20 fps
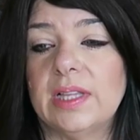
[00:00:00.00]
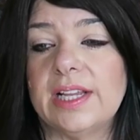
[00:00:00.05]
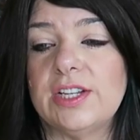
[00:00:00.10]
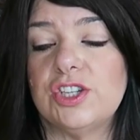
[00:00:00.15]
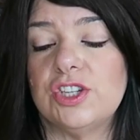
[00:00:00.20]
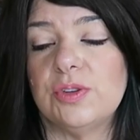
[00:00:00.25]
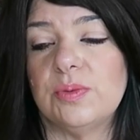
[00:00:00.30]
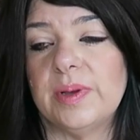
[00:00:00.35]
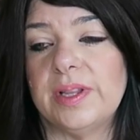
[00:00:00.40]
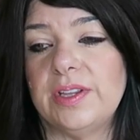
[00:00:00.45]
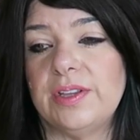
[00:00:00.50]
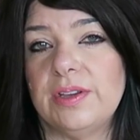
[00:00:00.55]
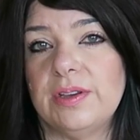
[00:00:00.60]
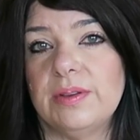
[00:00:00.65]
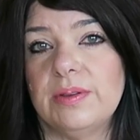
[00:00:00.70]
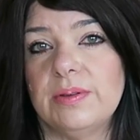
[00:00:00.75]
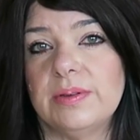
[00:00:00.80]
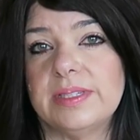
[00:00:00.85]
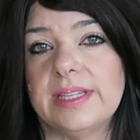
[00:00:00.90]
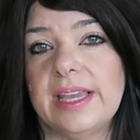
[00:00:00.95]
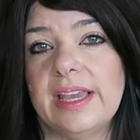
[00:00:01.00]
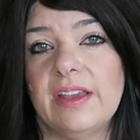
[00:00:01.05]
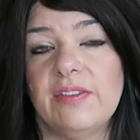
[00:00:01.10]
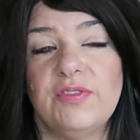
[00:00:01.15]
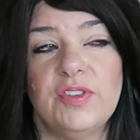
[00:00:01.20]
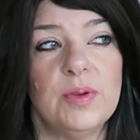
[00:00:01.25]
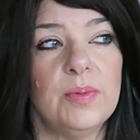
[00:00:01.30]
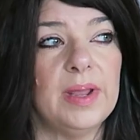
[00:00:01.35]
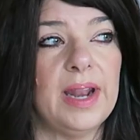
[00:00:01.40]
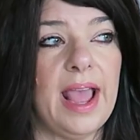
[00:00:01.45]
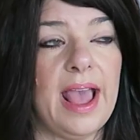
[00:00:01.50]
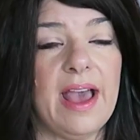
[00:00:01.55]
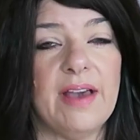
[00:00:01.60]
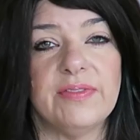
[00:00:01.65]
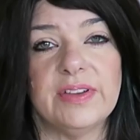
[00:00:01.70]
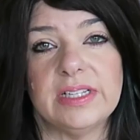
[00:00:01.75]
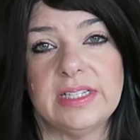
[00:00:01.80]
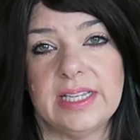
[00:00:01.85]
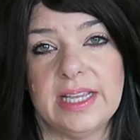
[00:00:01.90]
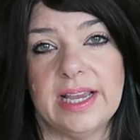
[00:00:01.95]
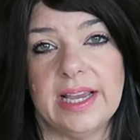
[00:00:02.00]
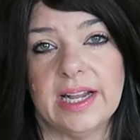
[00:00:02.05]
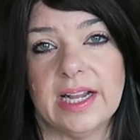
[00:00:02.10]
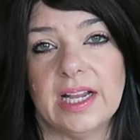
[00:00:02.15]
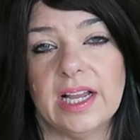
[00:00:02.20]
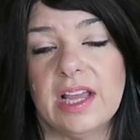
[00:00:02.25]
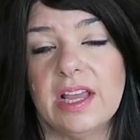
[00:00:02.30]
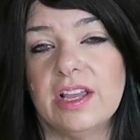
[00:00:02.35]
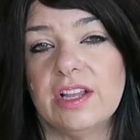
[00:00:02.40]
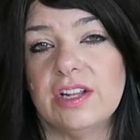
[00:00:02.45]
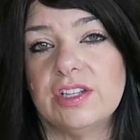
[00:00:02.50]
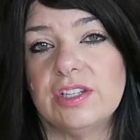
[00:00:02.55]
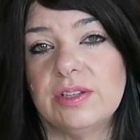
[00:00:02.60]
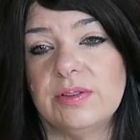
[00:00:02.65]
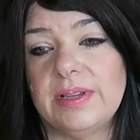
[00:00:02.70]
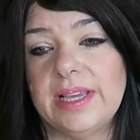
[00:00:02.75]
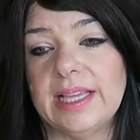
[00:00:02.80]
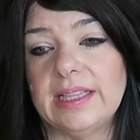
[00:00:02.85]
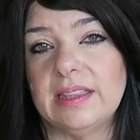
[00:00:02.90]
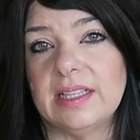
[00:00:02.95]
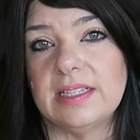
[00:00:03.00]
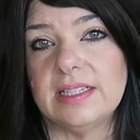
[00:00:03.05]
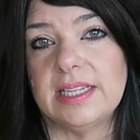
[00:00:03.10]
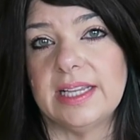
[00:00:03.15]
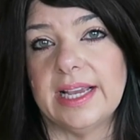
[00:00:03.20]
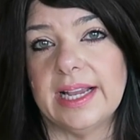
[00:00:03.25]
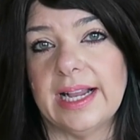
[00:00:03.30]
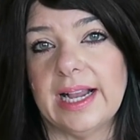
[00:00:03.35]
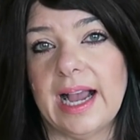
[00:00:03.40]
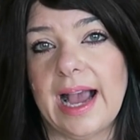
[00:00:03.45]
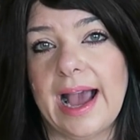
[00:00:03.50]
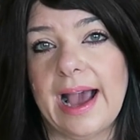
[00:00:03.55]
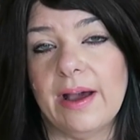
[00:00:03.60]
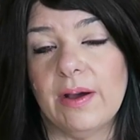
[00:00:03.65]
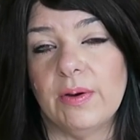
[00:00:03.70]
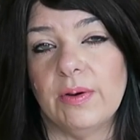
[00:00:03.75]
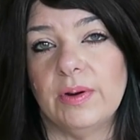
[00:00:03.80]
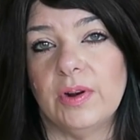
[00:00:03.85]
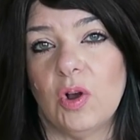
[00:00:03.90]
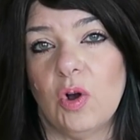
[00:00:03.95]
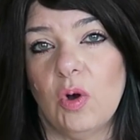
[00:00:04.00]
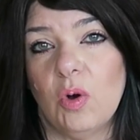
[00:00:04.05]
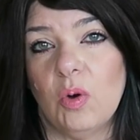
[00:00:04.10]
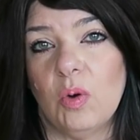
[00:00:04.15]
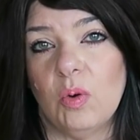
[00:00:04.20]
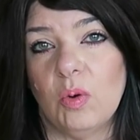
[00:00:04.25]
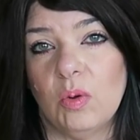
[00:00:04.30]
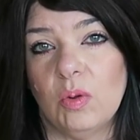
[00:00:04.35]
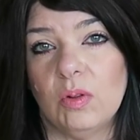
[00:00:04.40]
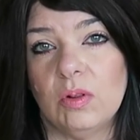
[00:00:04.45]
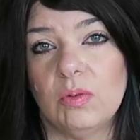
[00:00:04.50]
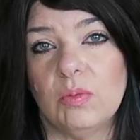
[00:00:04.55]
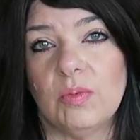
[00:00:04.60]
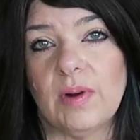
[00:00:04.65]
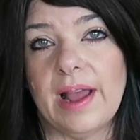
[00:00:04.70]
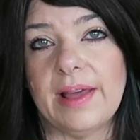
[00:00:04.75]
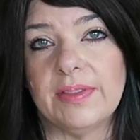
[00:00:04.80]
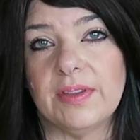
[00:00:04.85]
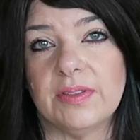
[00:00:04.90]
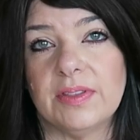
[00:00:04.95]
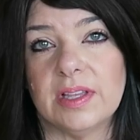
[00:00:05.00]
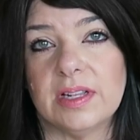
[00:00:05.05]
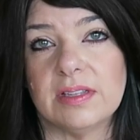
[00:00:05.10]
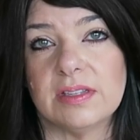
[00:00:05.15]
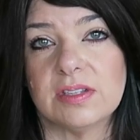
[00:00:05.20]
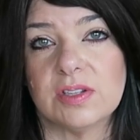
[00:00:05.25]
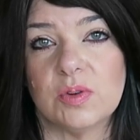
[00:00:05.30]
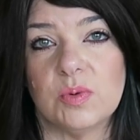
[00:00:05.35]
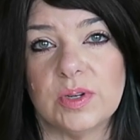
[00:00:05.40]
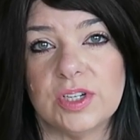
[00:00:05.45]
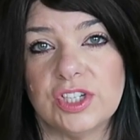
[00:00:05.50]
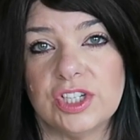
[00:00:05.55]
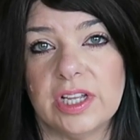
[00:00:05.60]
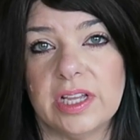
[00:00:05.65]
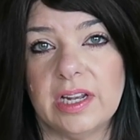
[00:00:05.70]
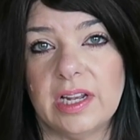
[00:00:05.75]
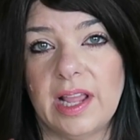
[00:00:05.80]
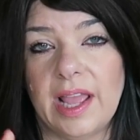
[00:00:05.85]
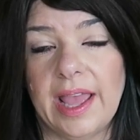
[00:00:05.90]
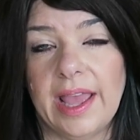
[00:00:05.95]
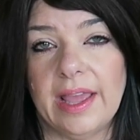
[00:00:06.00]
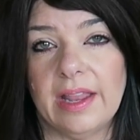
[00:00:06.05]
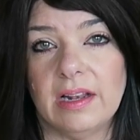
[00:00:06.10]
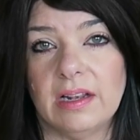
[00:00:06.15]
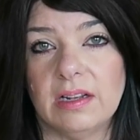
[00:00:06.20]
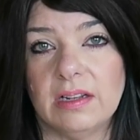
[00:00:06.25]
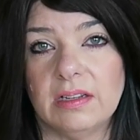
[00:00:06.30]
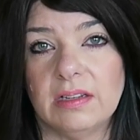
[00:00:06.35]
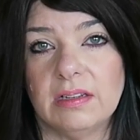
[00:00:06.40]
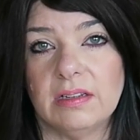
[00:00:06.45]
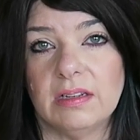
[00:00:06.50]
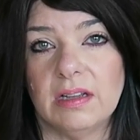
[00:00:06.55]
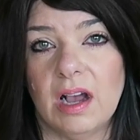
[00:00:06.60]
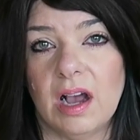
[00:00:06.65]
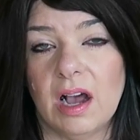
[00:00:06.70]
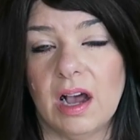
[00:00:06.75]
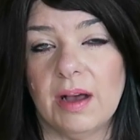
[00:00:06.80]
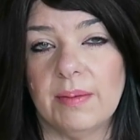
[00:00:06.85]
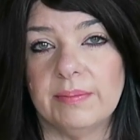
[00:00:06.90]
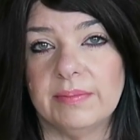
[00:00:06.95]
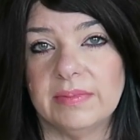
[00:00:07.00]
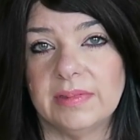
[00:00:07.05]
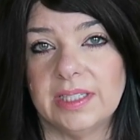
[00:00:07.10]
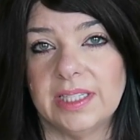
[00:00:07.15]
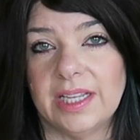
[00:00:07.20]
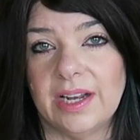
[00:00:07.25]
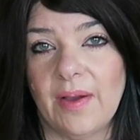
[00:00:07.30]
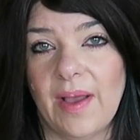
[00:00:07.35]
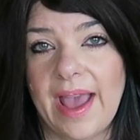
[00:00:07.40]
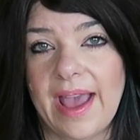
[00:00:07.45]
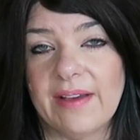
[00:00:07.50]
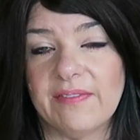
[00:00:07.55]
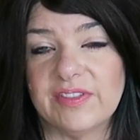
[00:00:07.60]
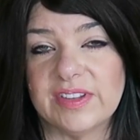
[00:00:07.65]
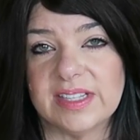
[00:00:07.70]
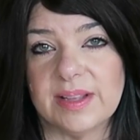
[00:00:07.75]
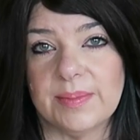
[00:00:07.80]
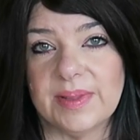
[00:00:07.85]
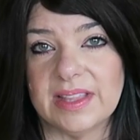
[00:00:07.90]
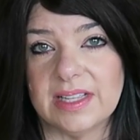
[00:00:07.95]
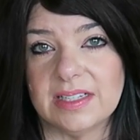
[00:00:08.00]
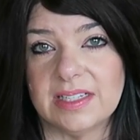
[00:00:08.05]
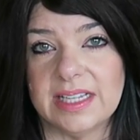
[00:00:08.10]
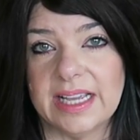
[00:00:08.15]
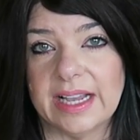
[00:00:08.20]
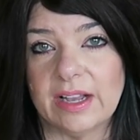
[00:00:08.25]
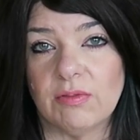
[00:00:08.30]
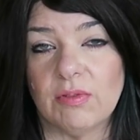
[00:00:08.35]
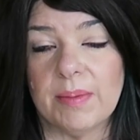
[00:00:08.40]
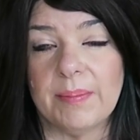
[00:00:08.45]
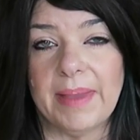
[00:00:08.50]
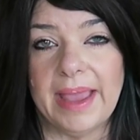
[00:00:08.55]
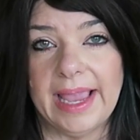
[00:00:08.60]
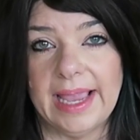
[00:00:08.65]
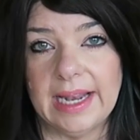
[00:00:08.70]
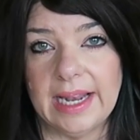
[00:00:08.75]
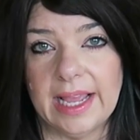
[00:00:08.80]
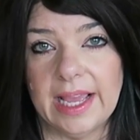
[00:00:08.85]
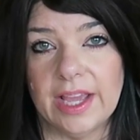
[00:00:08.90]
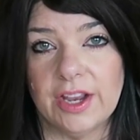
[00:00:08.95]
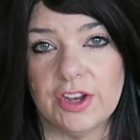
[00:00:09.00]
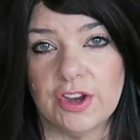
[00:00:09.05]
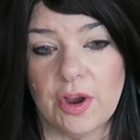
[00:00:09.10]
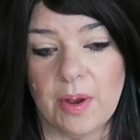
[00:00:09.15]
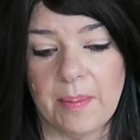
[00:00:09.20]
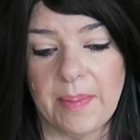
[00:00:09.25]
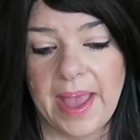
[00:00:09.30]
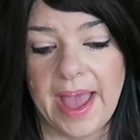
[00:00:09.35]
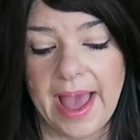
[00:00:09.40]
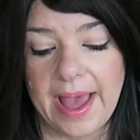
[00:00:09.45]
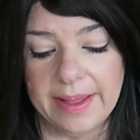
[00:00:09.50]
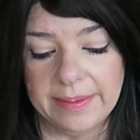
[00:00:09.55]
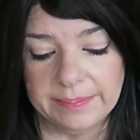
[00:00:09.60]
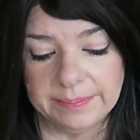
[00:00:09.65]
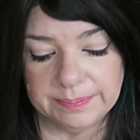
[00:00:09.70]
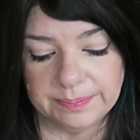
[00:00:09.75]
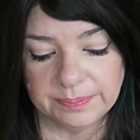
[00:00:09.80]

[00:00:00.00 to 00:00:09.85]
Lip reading: that you would use if you would have a tick, to get the tick out whole rather than squish it and you know, have some of the tick remain in your pet.